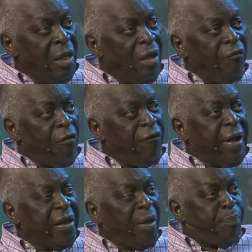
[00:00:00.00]
very
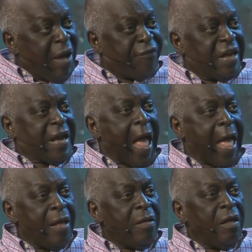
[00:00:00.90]
perfect eye.
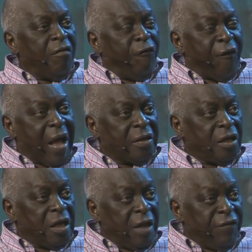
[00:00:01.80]
In fact,
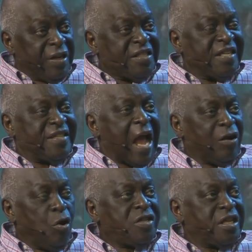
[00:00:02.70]
even this is
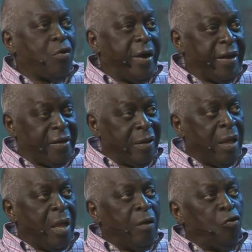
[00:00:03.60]
diagnostic already.
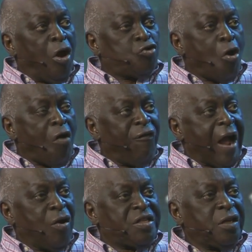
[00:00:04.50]
Not all viruses
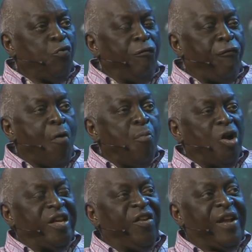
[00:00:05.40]
will form
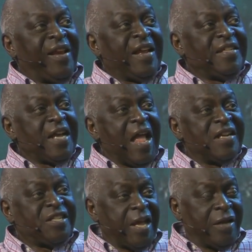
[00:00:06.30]
multinucleated giant
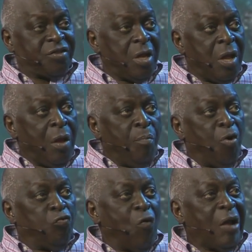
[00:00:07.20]
cells, but
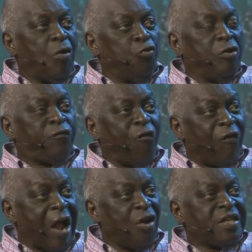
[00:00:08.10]
one of those
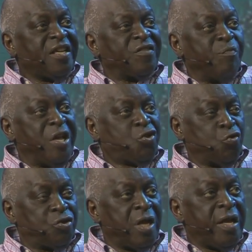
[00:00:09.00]
viruses is measles.
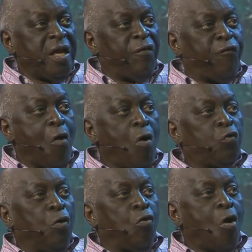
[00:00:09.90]
It forms what we
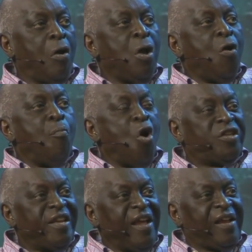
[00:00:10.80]
call
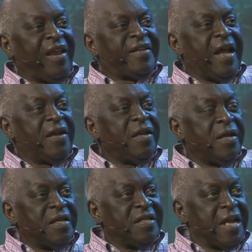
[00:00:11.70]
multinucleated
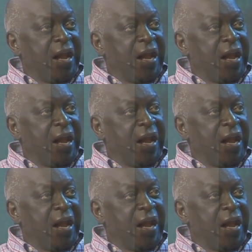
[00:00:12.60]
giant